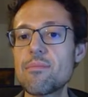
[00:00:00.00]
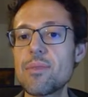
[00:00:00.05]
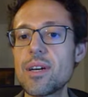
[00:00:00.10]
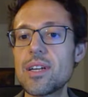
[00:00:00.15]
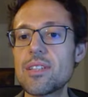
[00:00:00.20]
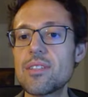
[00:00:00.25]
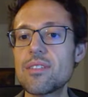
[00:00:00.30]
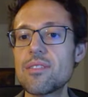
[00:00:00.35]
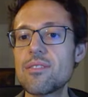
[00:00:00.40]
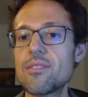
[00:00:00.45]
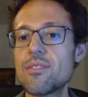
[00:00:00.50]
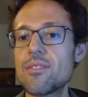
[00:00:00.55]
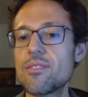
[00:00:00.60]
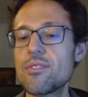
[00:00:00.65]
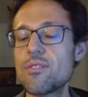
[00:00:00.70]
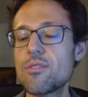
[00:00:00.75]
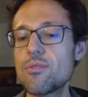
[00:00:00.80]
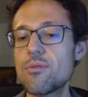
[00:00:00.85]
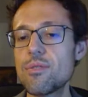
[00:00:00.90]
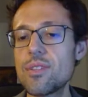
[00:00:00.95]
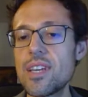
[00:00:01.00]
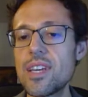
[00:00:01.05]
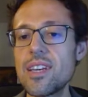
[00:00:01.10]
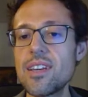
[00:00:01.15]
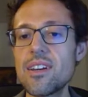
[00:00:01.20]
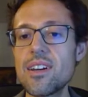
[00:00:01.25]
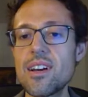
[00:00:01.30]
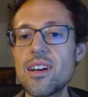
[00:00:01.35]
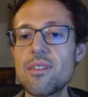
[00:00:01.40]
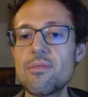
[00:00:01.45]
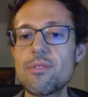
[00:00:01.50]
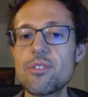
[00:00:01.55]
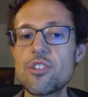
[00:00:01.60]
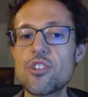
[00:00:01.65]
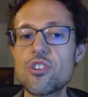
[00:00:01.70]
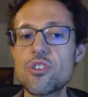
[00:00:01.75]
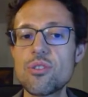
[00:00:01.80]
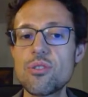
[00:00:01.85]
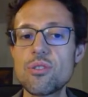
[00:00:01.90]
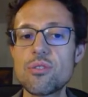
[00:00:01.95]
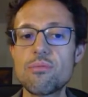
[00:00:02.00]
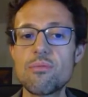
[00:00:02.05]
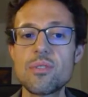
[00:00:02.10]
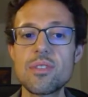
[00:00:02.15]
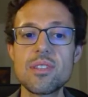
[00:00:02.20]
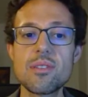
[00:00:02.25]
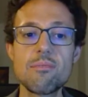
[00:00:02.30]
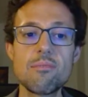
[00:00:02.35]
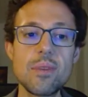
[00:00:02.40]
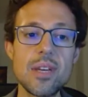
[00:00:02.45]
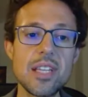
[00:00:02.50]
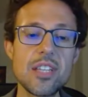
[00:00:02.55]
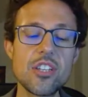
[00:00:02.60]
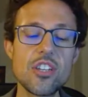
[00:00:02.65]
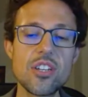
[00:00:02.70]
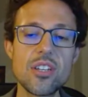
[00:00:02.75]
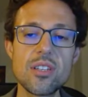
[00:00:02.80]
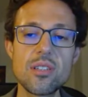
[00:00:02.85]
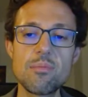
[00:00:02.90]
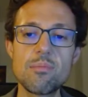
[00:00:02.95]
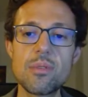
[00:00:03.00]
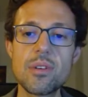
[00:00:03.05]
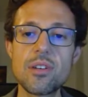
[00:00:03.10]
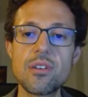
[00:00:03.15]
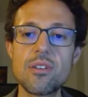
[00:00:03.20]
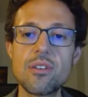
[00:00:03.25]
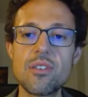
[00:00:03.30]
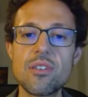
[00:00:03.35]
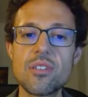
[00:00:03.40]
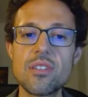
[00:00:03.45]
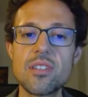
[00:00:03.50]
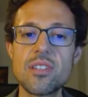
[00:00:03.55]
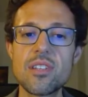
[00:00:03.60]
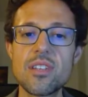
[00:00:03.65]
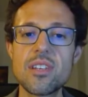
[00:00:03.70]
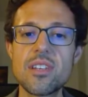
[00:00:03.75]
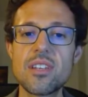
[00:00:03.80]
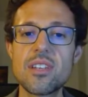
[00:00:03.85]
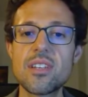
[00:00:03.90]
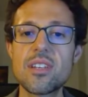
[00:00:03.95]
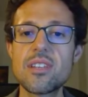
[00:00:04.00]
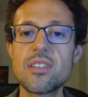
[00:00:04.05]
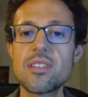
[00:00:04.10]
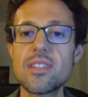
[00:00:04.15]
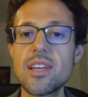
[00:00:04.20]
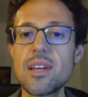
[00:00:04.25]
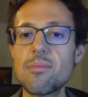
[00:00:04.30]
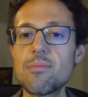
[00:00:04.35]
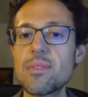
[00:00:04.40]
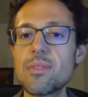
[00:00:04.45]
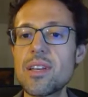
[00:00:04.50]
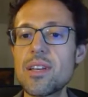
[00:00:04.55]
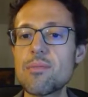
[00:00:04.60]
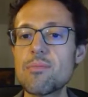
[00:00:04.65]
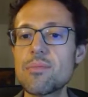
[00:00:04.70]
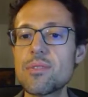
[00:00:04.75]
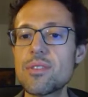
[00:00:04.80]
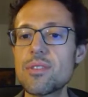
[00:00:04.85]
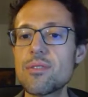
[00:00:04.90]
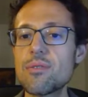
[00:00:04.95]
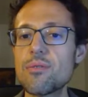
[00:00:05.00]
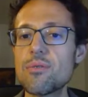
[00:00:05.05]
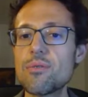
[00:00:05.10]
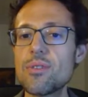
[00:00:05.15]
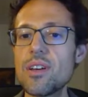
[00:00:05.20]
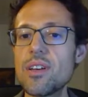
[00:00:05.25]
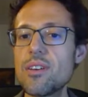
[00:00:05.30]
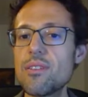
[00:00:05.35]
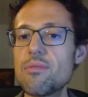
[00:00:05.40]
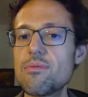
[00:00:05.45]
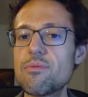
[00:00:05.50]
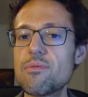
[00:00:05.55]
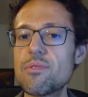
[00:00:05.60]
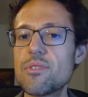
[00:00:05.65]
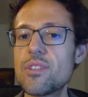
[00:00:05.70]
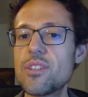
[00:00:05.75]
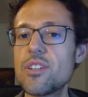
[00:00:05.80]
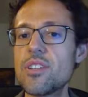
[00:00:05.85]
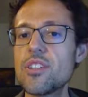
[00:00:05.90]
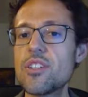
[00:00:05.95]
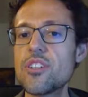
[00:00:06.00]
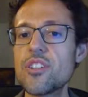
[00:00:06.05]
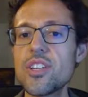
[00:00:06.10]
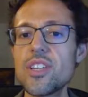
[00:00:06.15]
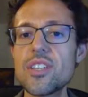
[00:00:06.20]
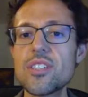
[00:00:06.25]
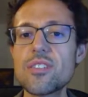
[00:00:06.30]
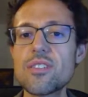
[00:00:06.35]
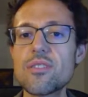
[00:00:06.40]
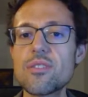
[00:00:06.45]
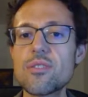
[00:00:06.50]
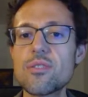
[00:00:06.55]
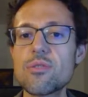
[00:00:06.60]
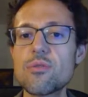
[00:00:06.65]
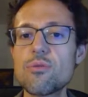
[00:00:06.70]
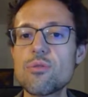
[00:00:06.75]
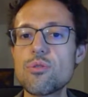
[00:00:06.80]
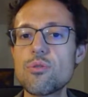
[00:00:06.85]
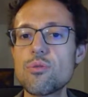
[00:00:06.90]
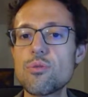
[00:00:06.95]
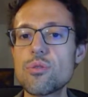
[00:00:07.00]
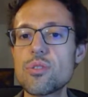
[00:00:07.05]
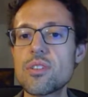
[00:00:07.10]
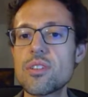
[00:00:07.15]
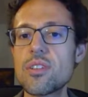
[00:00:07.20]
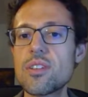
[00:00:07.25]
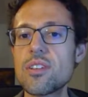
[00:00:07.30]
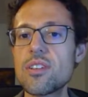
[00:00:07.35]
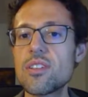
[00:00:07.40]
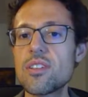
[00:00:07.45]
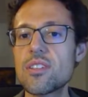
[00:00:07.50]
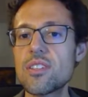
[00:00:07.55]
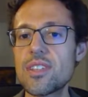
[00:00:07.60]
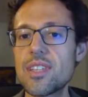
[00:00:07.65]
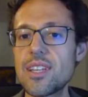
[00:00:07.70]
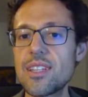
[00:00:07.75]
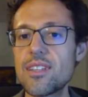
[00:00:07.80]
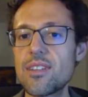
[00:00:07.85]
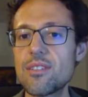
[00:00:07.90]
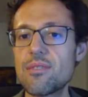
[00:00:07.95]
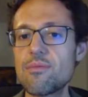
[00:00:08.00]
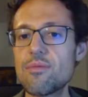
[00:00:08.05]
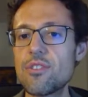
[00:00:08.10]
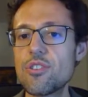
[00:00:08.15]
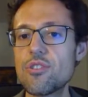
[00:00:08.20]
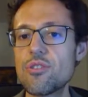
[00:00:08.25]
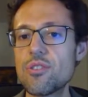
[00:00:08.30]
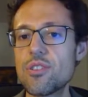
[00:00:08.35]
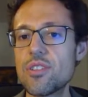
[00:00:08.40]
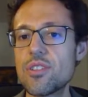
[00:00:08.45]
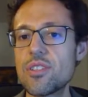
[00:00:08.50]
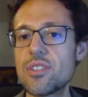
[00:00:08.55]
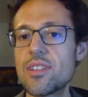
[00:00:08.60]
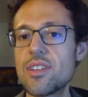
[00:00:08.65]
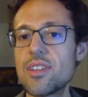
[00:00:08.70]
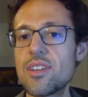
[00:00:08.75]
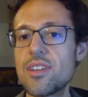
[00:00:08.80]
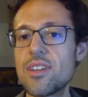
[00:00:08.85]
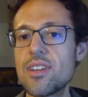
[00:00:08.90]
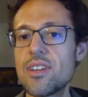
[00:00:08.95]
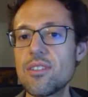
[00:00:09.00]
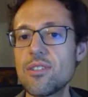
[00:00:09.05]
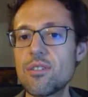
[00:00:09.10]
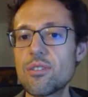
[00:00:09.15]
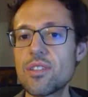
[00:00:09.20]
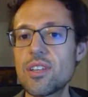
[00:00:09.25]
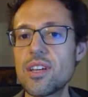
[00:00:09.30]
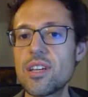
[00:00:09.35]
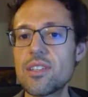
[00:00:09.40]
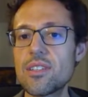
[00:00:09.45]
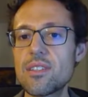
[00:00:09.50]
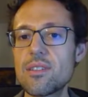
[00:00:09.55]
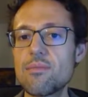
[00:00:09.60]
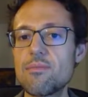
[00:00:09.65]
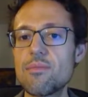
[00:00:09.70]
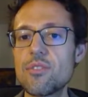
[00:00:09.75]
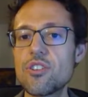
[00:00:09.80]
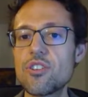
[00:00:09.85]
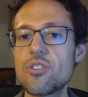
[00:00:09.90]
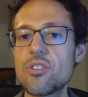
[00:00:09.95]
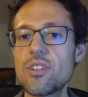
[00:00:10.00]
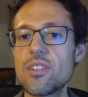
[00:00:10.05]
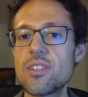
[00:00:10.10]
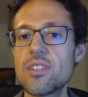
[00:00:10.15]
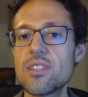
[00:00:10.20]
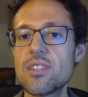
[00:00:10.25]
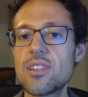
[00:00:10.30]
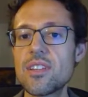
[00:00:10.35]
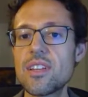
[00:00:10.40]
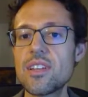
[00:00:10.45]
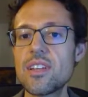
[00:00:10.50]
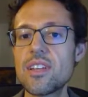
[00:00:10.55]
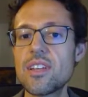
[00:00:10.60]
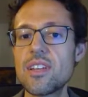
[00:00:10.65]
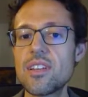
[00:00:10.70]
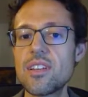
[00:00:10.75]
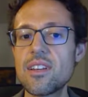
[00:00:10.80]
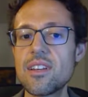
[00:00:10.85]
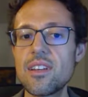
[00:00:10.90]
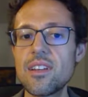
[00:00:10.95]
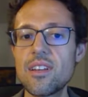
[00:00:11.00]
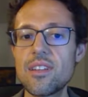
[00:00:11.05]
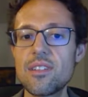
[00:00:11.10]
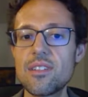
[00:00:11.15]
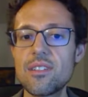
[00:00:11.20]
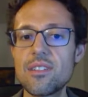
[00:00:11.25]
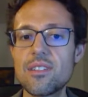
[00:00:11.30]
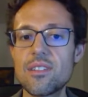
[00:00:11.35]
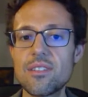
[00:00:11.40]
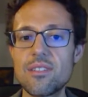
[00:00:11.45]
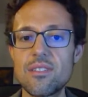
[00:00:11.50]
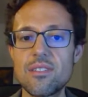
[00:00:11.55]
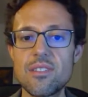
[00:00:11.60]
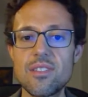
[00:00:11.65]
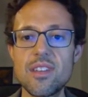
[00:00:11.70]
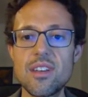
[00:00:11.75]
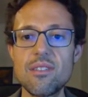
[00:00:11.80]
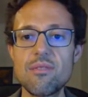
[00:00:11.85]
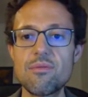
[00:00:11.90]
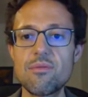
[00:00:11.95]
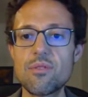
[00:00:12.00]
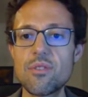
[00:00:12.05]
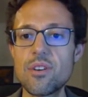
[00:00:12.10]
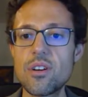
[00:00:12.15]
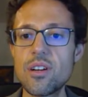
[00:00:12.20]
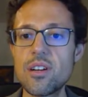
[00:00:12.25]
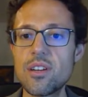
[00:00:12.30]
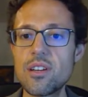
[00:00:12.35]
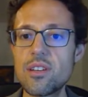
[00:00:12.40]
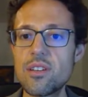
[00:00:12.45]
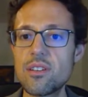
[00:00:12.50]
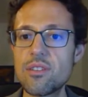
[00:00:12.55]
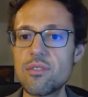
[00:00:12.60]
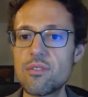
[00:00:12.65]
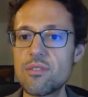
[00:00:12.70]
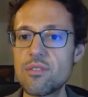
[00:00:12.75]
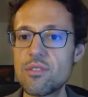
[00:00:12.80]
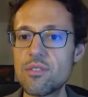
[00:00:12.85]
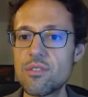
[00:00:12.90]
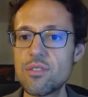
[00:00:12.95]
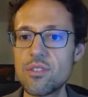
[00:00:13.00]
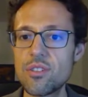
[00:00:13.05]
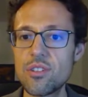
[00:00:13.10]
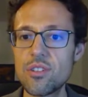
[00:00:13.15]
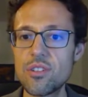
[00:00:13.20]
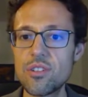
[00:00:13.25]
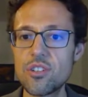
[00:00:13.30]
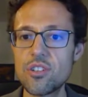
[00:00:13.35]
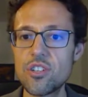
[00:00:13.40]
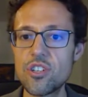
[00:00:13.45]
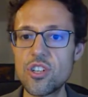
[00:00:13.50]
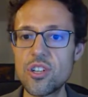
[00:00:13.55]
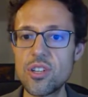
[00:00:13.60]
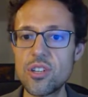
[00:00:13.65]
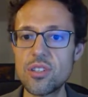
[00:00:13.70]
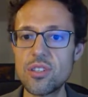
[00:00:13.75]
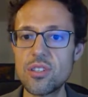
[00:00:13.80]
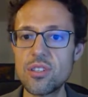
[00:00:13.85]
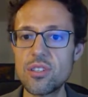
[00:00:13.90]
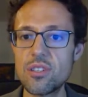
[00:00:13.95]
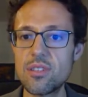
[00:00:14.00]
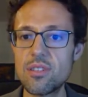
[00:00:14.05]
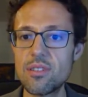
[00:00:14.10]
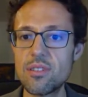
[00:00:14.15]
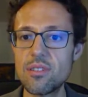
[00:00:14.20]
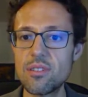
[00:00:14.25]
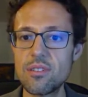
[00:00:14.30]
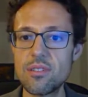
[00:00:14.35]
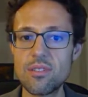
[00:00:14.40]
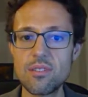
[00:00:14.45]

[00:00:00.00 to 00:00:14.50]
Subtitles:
But today I will show it with the matrix because sometimes you have reasons to use standard visuals and not custom visuals. And therefore I just